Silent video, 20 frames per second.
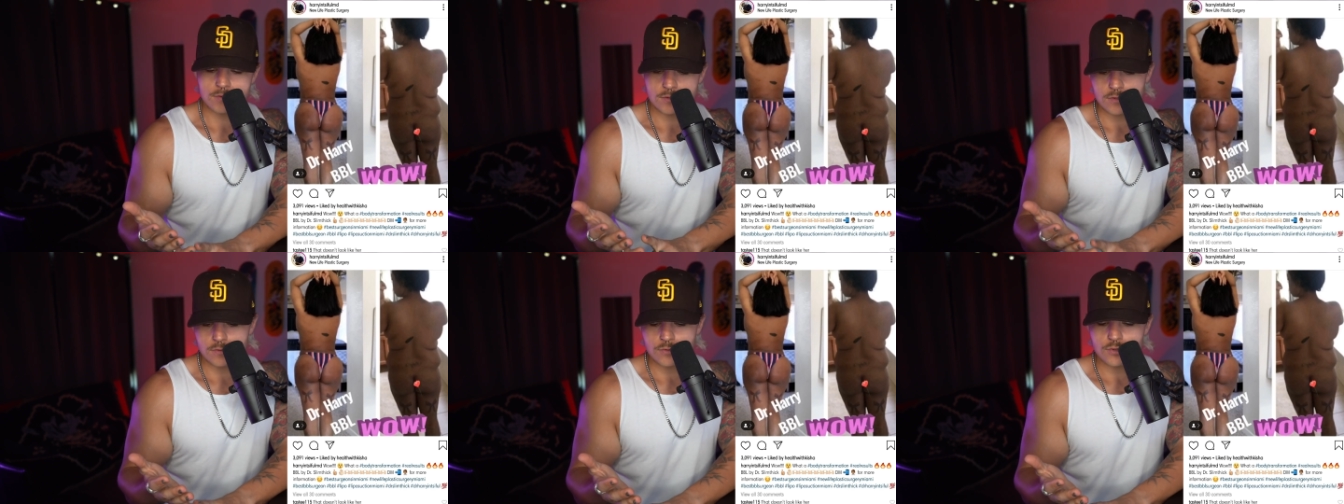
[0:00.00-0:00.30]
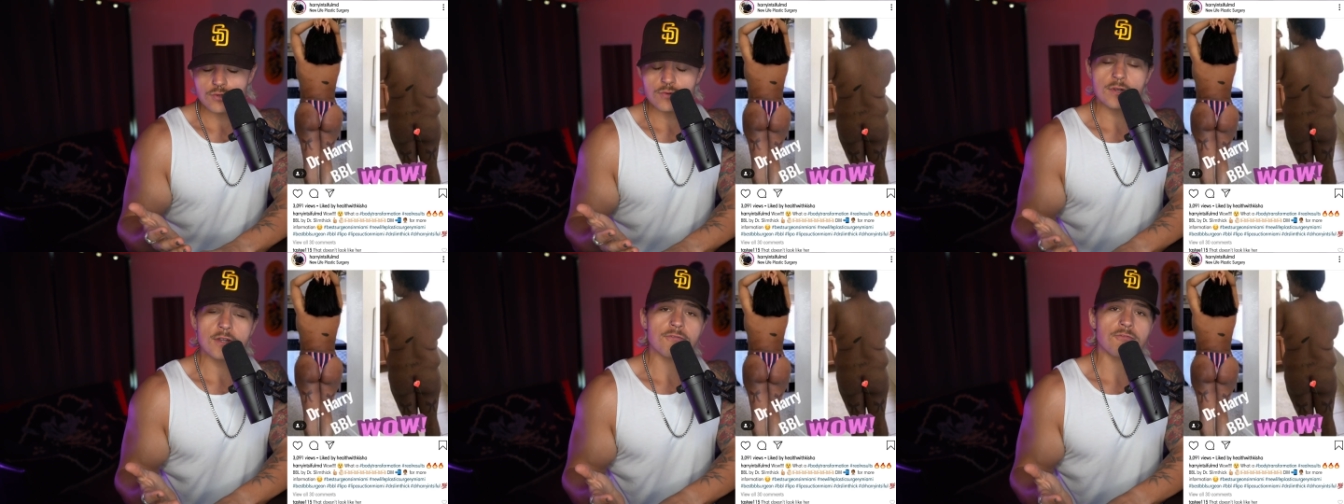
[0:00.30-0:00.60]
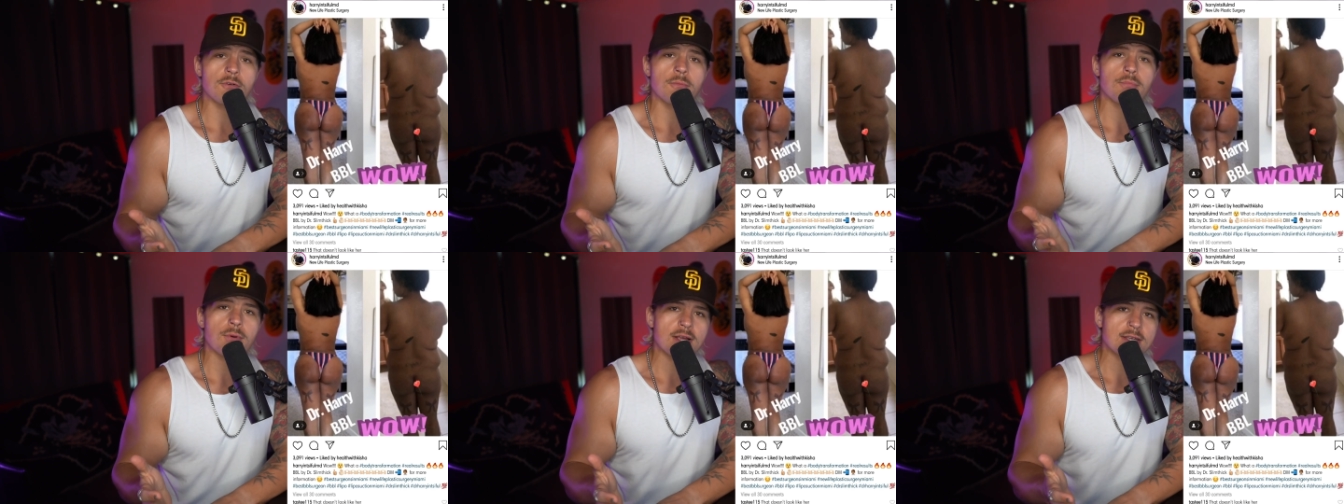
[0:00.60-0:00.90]
So two
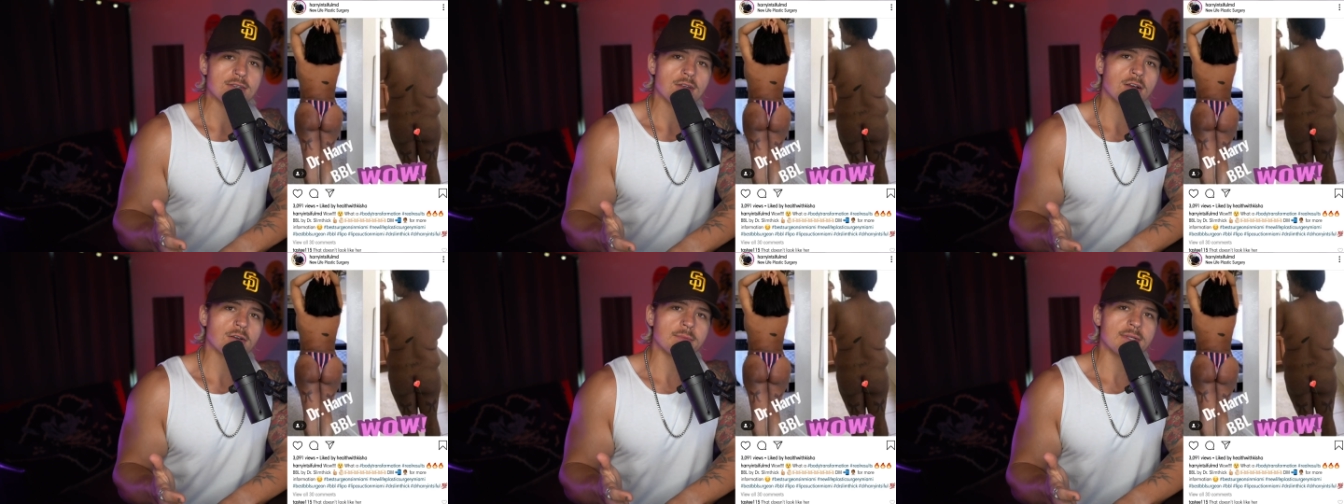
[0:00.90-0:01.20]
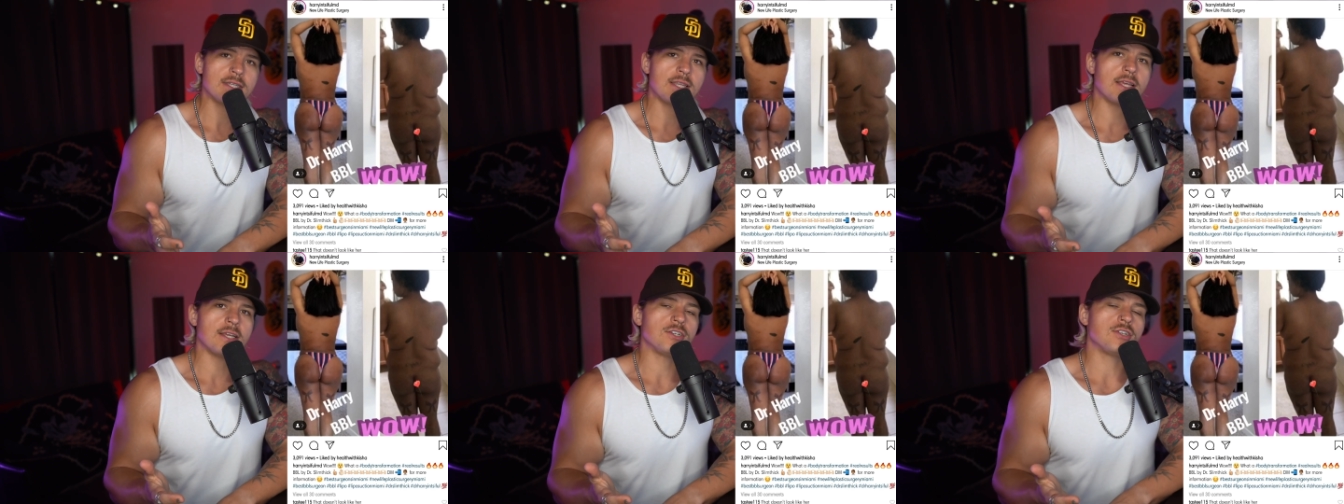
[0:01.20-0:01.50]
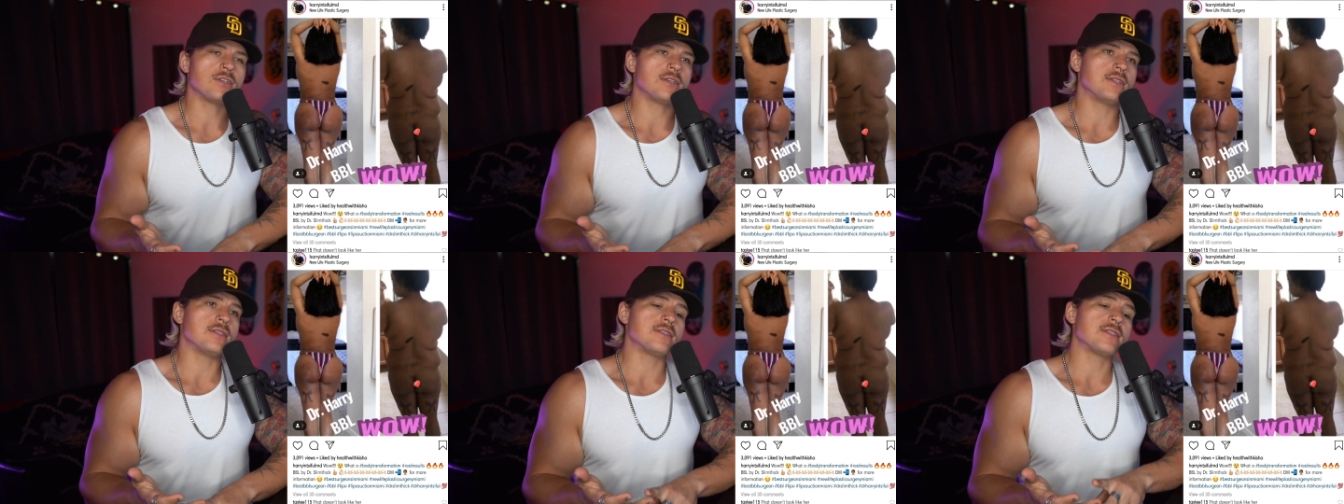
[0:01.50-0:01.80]
different breast
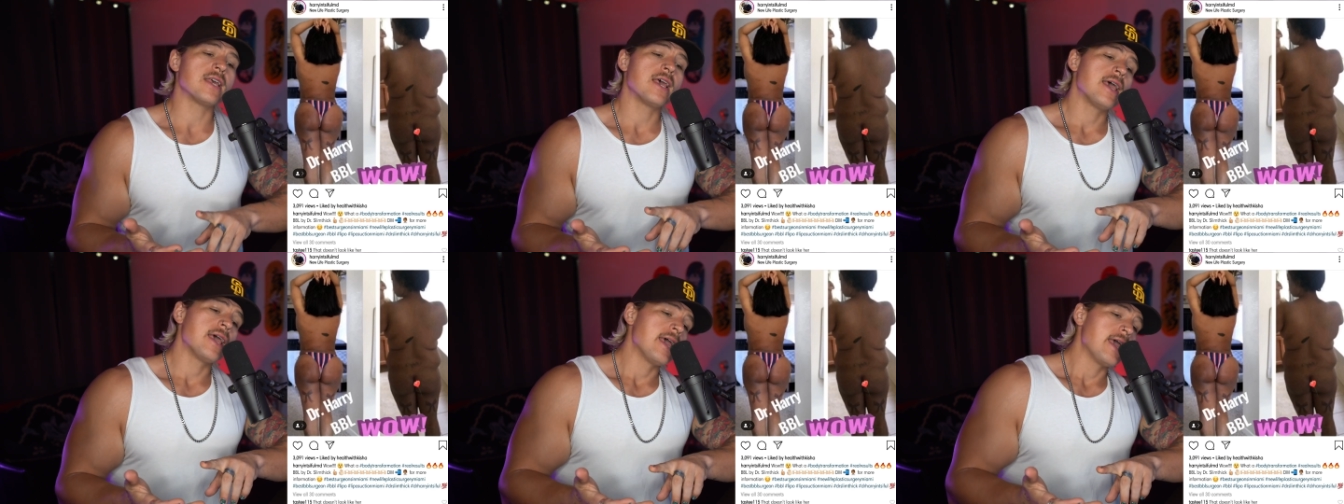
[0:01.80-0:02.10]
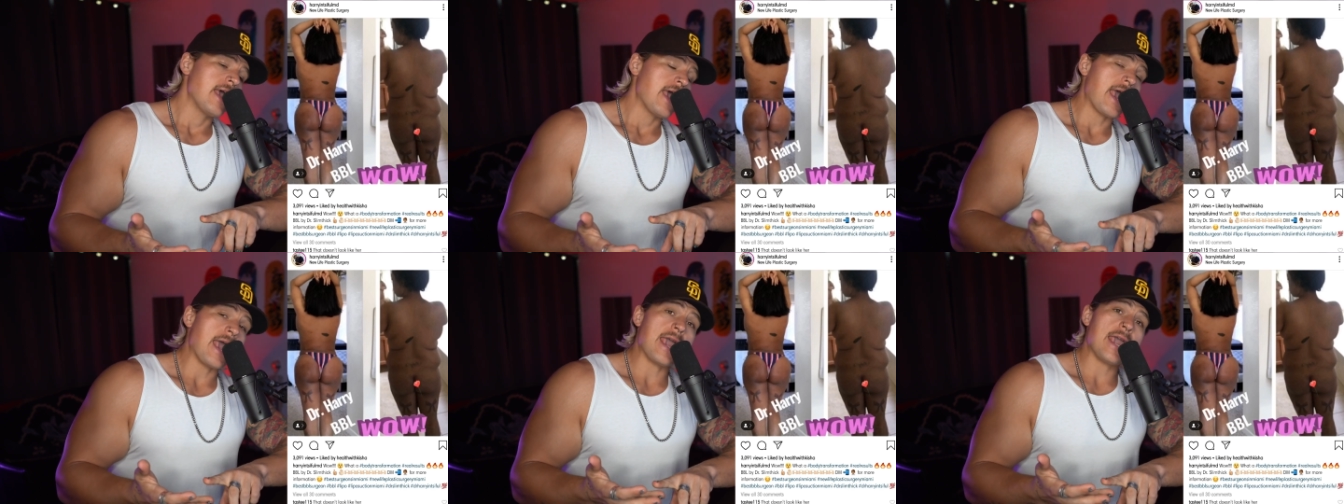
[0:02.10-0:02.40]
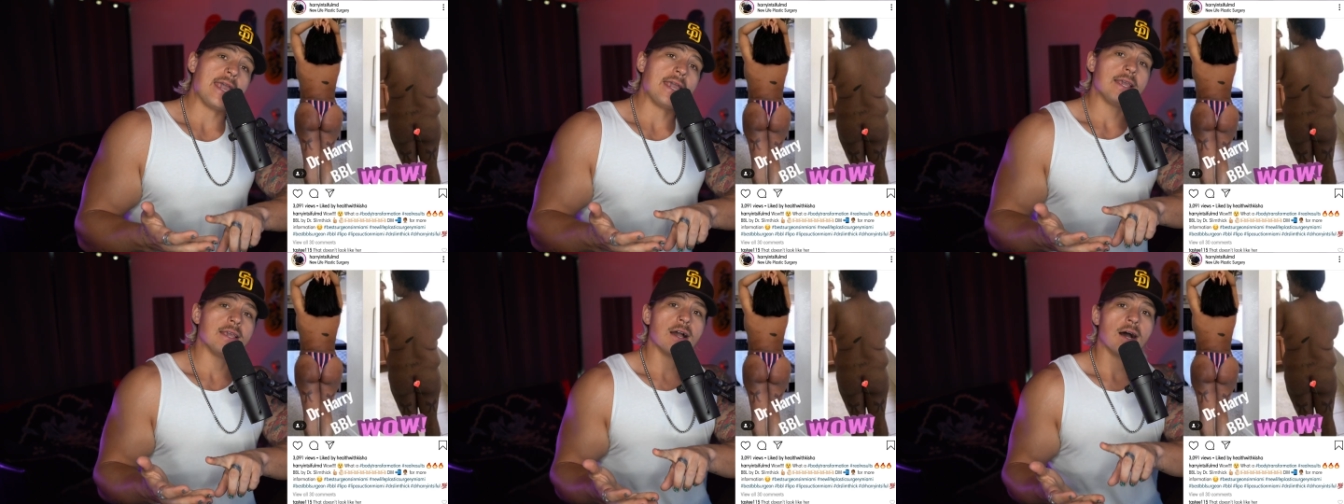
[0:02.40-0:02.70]
augmentations,
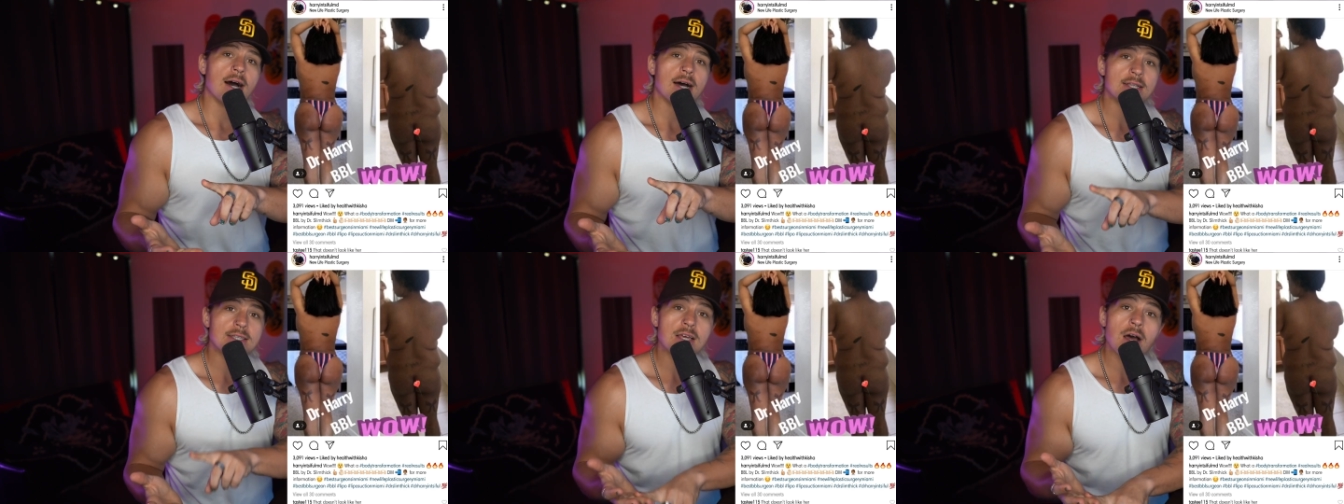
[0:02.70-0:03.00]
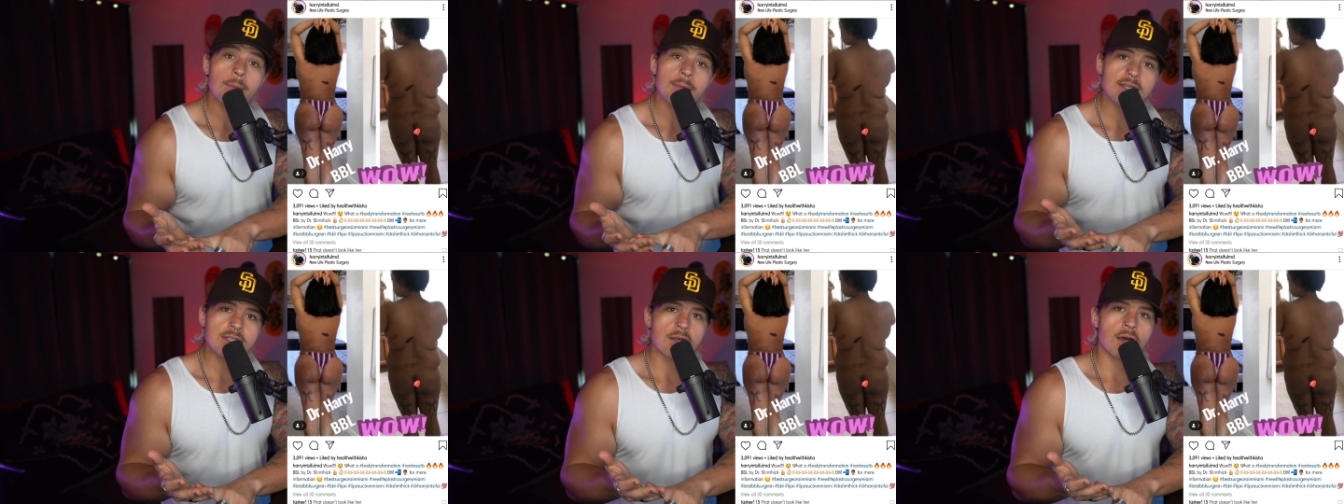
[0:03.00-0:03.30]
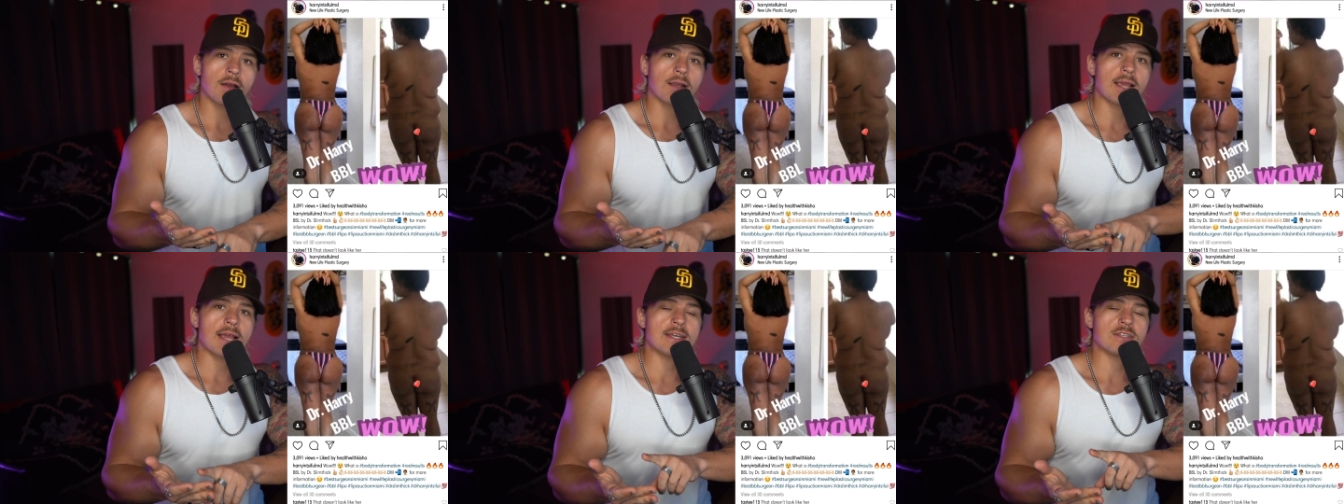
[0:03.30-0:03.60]
a uh, tummy
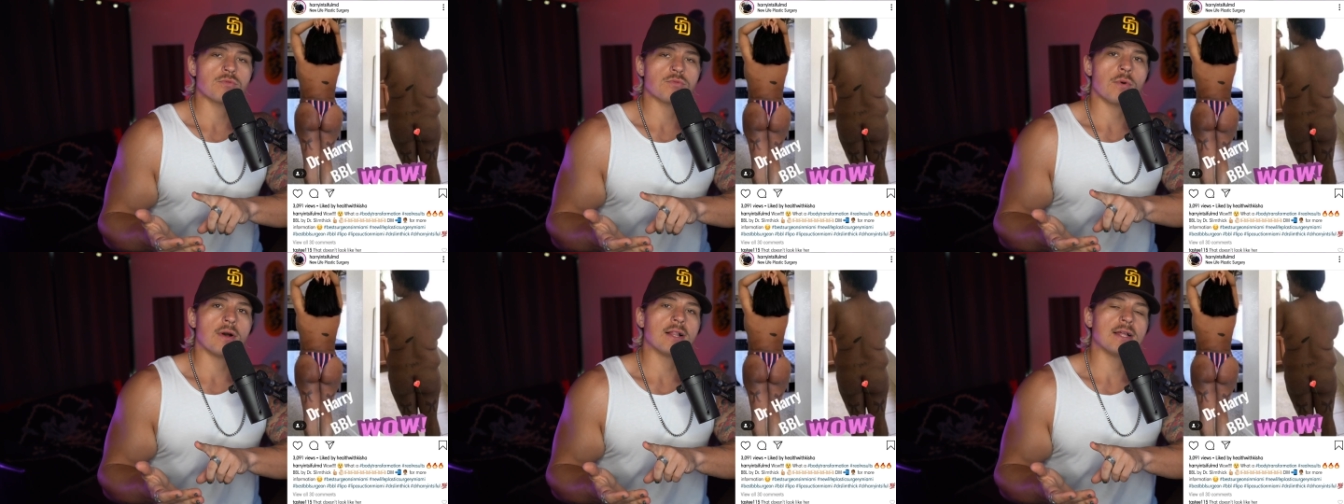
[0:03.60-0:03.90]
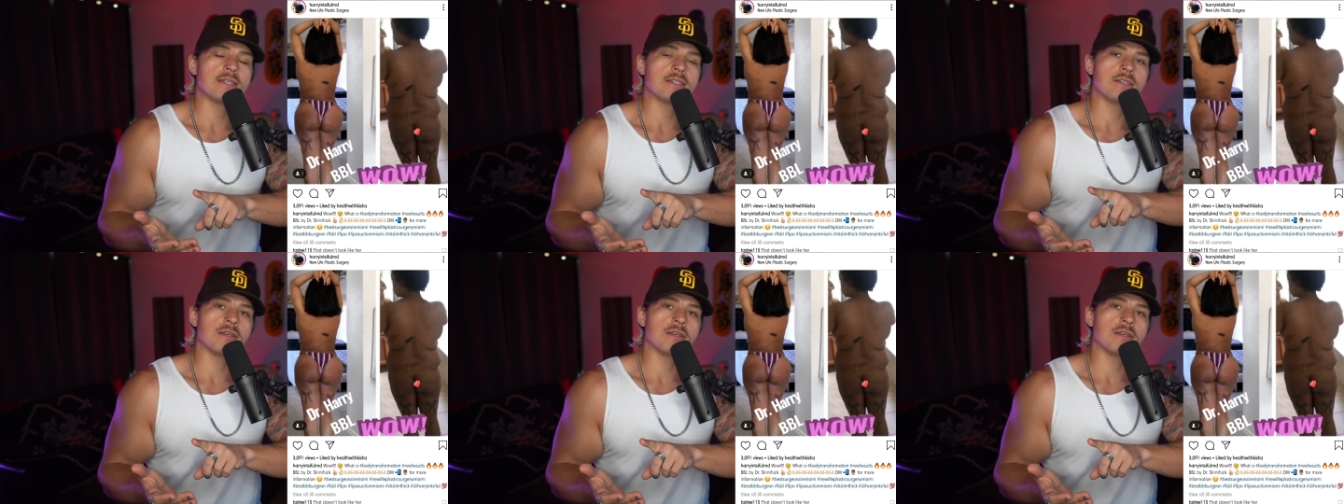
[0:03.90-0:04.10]
tuck, as well as a